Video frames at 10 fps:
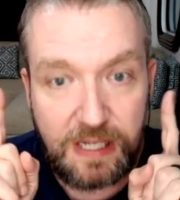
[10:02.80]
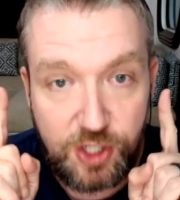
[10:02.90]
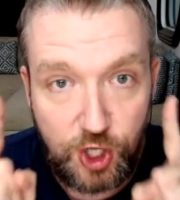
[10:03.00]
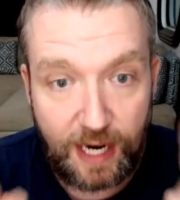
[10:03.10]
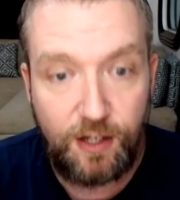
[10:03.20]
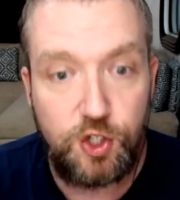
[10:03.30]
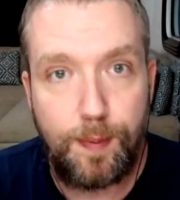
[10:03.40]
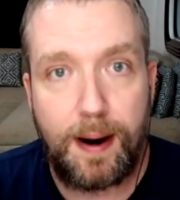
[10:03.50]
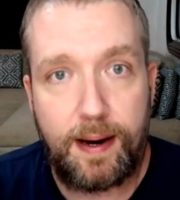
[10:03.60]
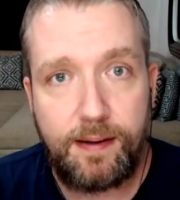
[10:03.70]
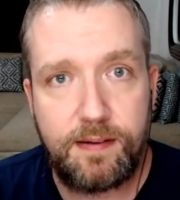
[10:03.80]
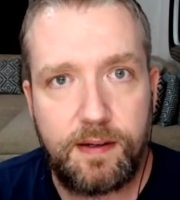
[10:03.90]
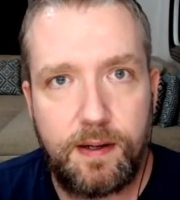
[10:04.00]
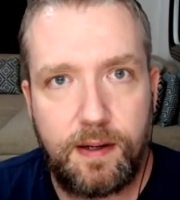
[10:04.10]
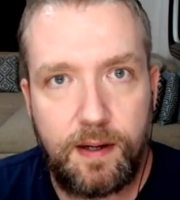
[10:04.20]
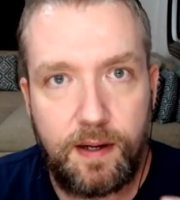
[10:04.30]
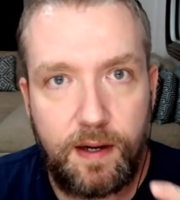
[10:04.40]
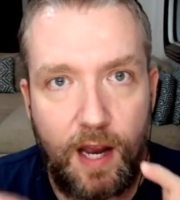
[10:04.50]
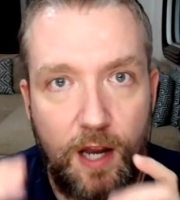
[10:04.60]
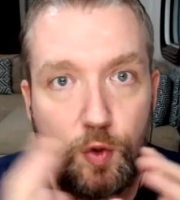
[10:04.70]
be changed by it,
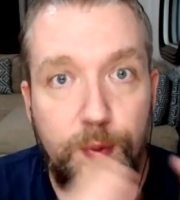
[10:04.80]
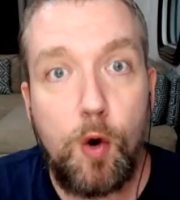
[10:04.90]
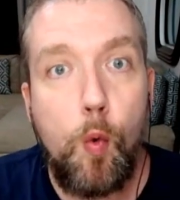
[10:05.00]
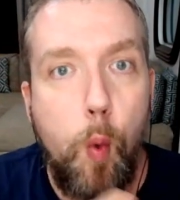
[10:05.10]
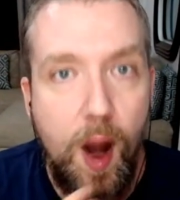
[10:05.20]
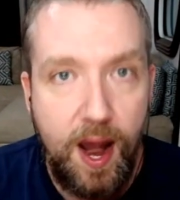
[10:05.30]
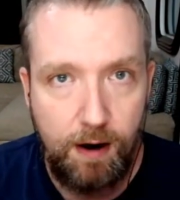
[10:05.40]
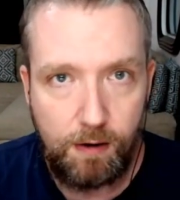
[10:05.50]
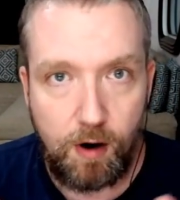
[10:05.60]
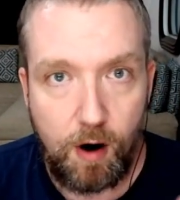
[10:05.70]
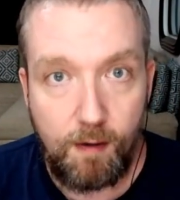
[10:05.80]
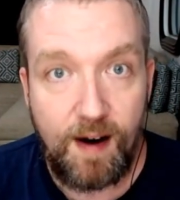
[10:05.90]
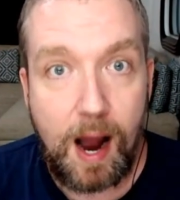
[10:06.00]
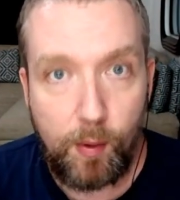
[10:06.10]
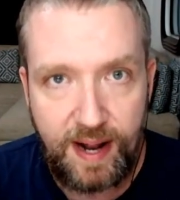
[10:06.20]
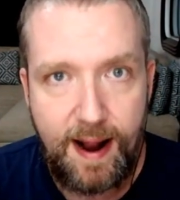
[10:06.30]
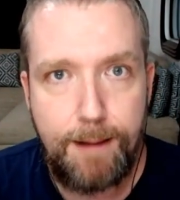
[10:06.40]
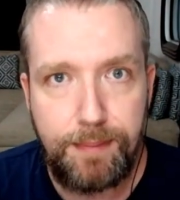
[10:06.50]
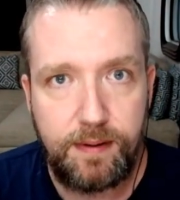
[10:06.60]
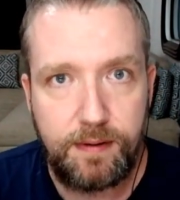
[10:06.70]
and to be aware of how it
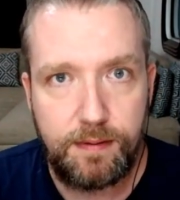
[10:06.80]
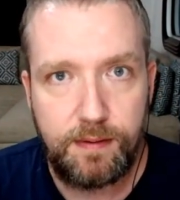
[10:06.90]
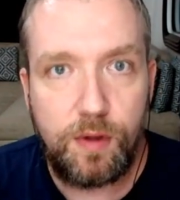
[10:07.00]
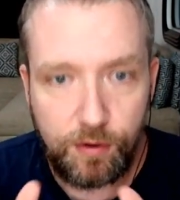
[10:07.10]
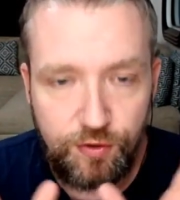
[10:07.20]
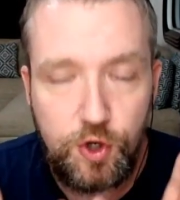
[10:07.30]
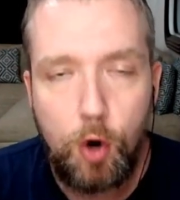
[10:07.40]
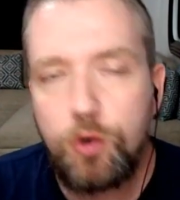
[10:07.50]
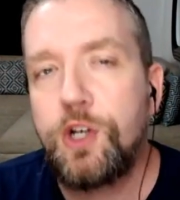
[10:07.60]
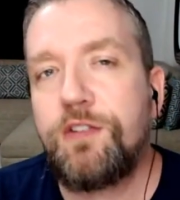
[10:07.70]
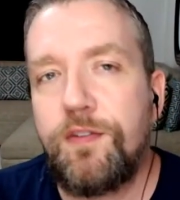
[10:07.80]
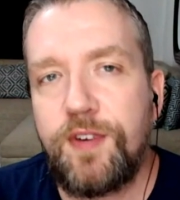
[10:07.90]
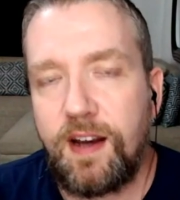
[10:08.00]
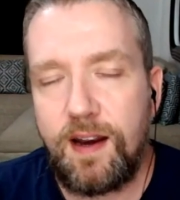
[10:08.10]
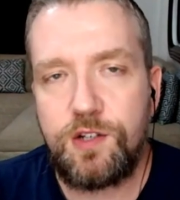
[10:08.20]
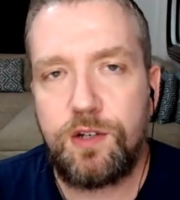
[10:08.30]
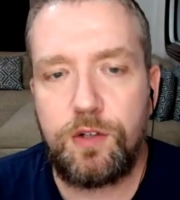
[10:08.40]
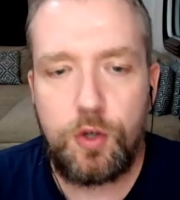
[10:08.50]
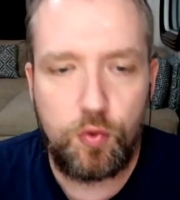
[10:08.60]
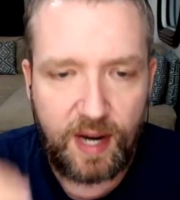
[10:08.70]
happened. There's no justification.
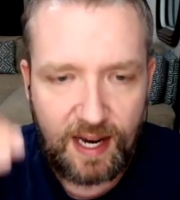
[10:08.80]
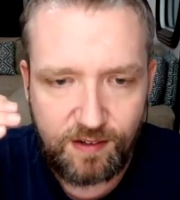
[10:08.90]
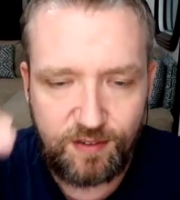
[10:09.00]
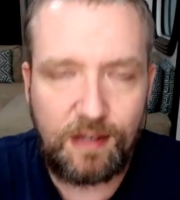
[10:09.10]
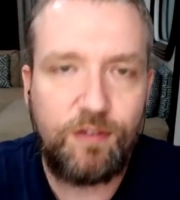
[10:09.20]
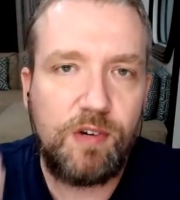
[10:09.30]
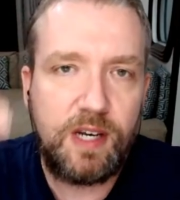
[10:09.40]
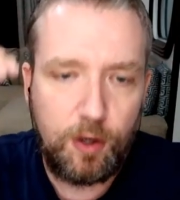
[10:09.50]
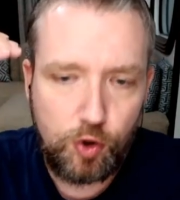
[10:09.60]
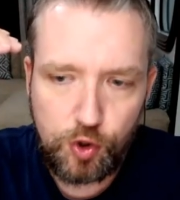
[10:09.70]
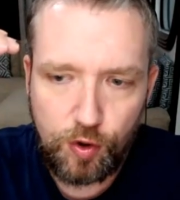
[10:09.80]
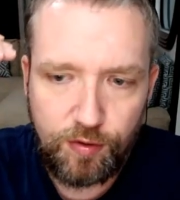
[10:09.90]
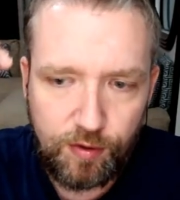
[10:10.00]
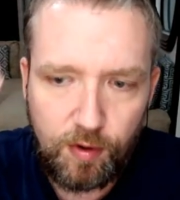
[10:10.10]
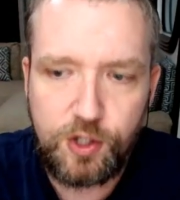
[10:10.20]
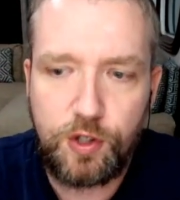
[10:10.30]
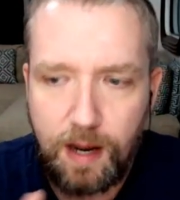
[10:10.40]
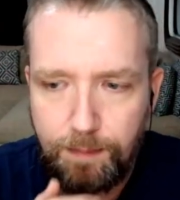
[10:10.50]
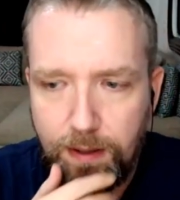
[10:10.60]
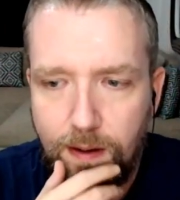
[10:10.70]
You can't censor it, and you should certainly should
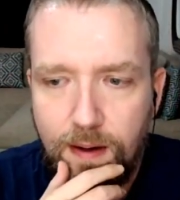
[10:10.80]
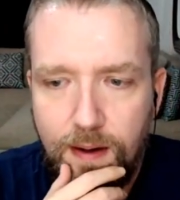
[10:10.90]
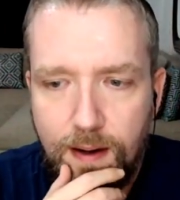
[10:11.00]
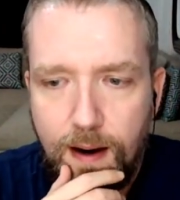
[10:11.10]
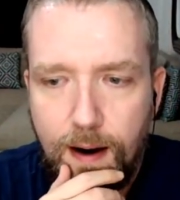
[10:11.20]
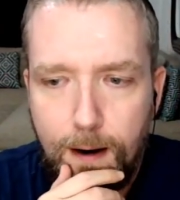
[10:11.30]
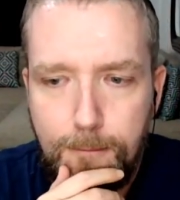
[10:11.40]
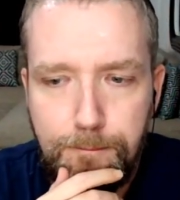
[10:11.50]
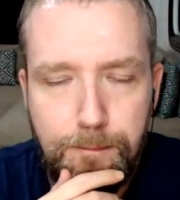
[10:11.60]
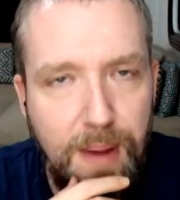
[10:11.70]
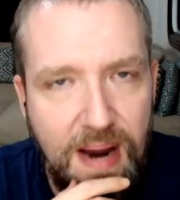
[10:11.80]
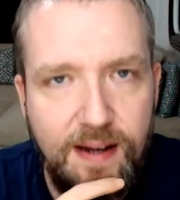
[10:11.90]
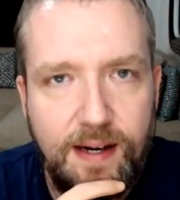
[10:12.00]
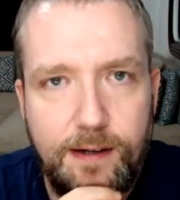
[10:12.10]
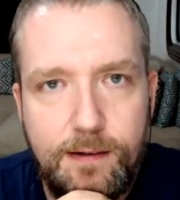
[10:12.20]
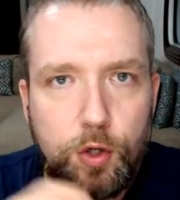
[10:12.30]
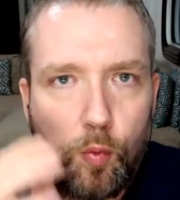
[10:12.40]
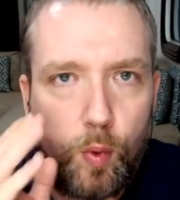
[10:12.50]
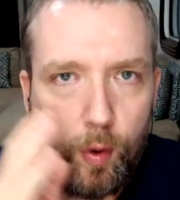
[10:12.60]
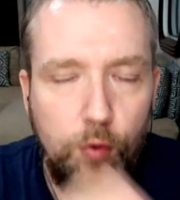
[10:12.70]
not be uh, banning it.
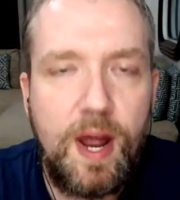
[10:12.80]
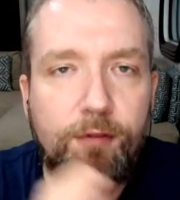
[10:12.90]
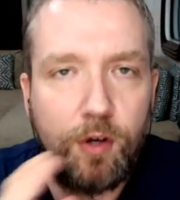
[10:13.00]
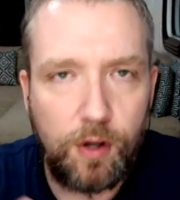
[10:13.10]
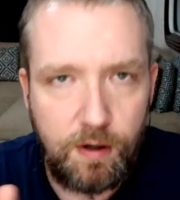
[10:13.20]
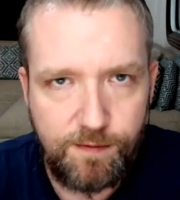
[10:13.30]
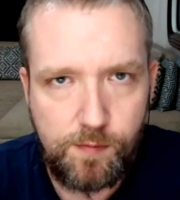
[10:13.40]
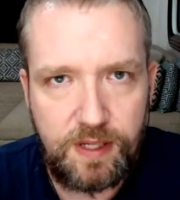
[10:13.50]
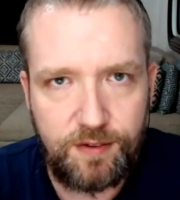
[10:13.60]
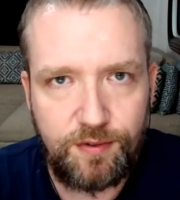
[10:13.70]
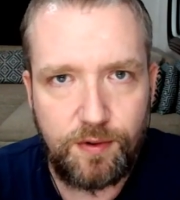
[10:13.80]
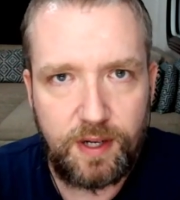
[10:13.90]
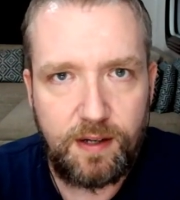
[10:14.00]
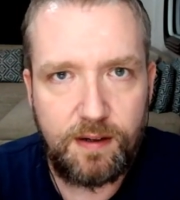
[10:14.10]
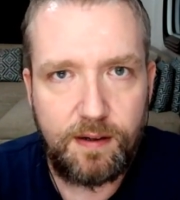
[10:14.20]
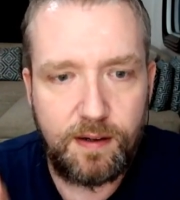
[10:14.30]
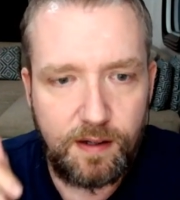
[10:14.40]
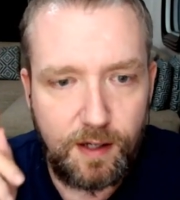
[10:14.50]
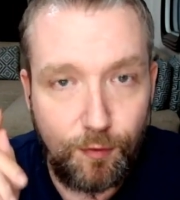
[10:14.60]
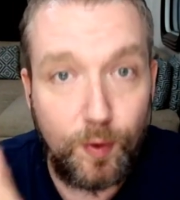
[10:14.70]
We will never learn from history
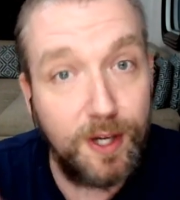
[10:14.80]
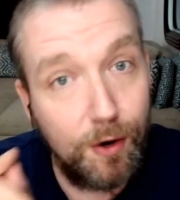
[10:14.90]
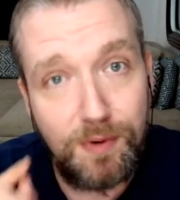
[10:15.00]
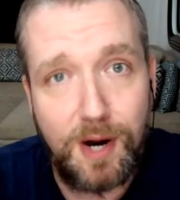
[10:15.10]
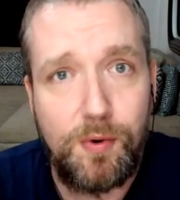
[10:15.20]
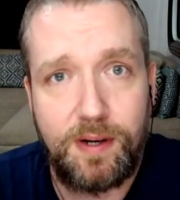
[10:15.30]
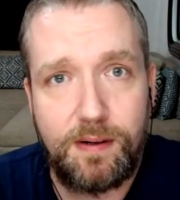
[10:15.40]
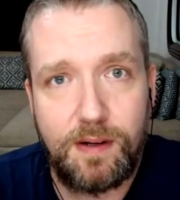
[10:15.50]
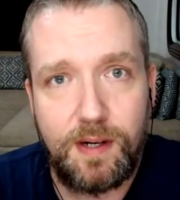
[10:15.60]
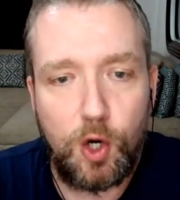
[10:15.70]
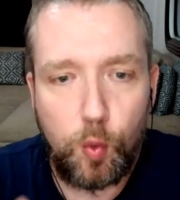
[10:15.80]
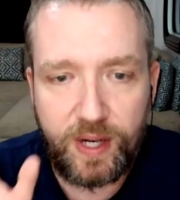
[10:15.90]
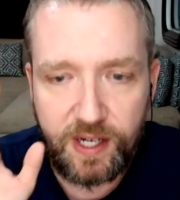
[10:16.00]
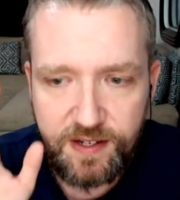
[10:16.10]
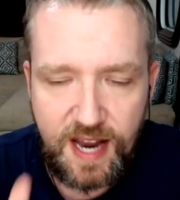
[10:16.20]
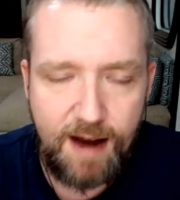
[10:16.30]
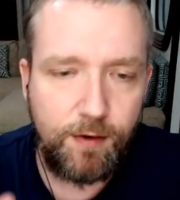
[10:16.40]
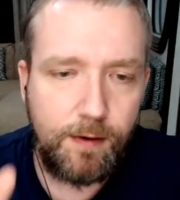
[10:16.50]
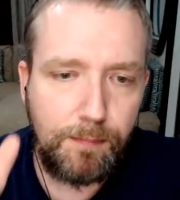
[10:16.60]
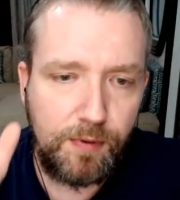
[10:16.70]
if we don't know it. We can
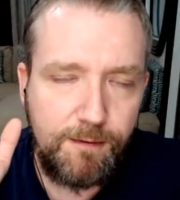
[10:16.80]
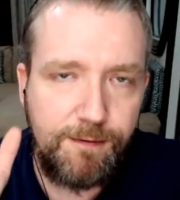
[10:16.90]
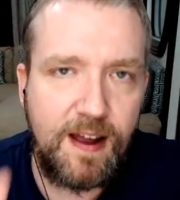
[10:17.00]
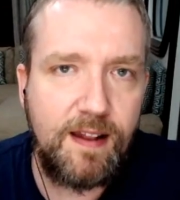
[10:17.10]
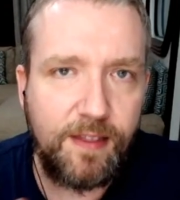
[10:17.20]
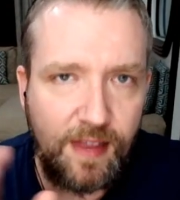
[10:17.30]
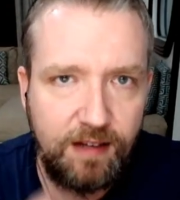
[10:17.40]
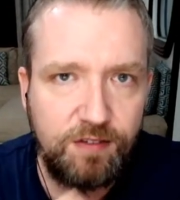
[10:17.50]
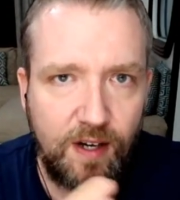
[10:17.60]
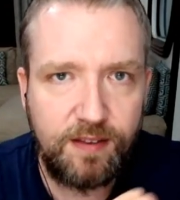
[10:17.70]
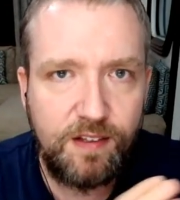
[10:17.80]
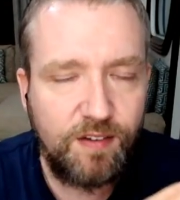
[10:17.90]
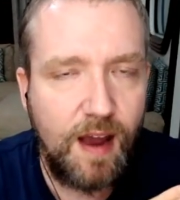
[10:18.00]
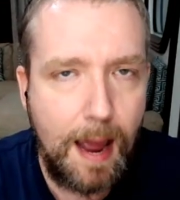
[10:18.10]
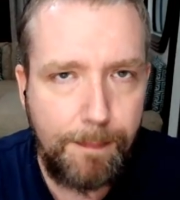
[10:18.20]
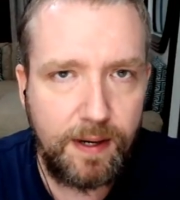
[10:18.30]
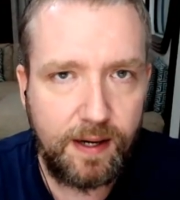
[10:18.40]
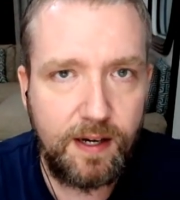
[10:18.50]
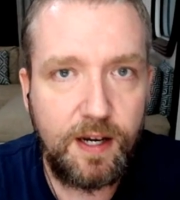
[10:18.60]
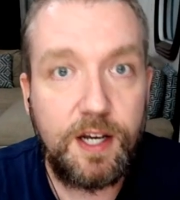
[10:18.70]
never prevent things like this
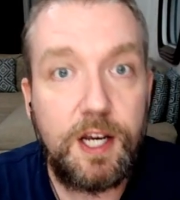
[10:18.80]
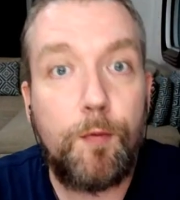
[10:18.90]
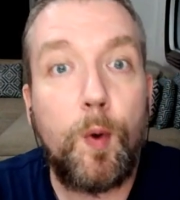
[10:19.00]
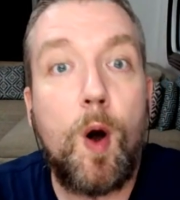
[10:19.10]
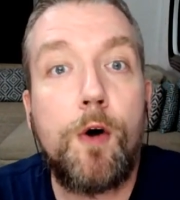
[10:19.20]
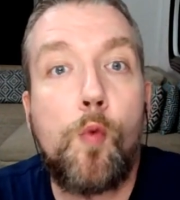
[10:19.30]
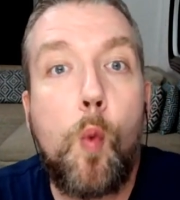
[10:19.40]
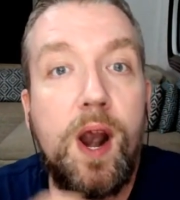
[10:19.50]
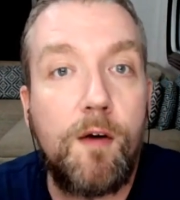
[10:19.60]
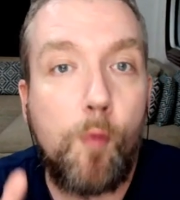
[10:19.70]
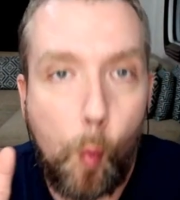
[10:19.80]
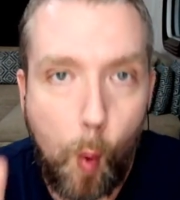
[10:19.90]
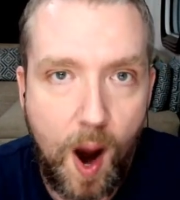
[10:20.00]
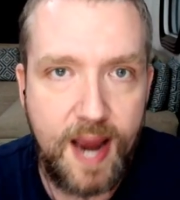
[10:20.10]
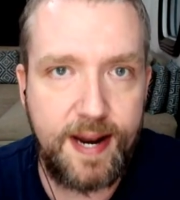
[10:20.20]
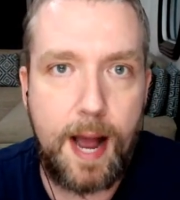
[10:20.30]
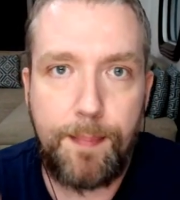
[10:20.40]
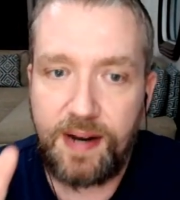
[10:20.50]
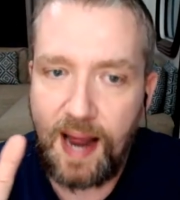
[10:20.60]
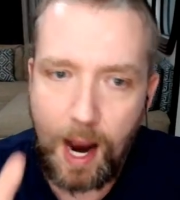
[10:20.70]
happening if we aren't aware of why it
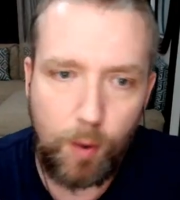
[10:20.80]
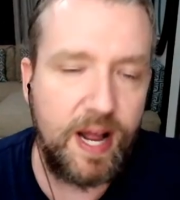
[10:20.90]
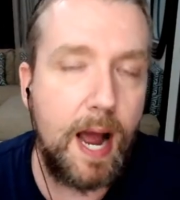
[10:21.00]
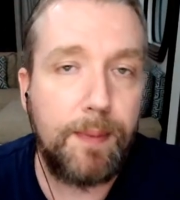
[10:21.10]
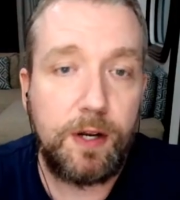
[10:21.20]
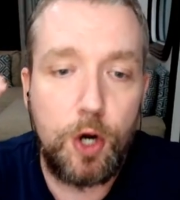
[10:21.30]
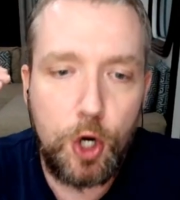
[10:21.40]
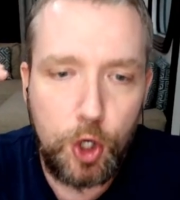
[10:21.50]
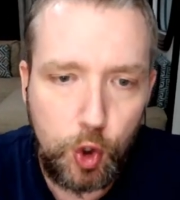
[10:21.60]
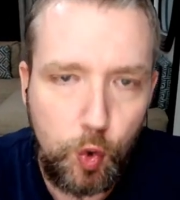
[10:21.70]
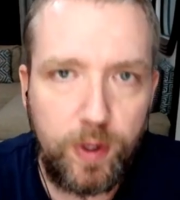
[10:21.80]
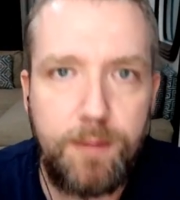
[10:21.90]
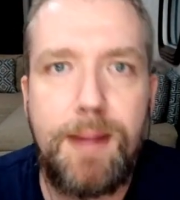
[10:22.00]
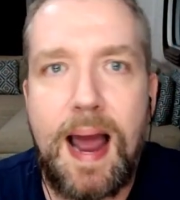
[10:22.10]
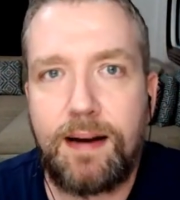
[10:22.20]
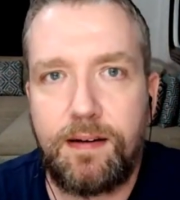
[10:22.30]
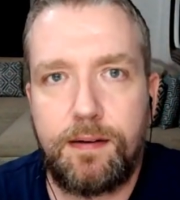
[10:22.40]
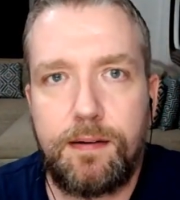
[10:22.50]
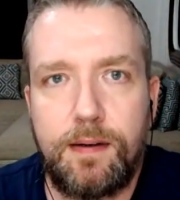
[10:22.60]
happened, how it happened, who it impacted.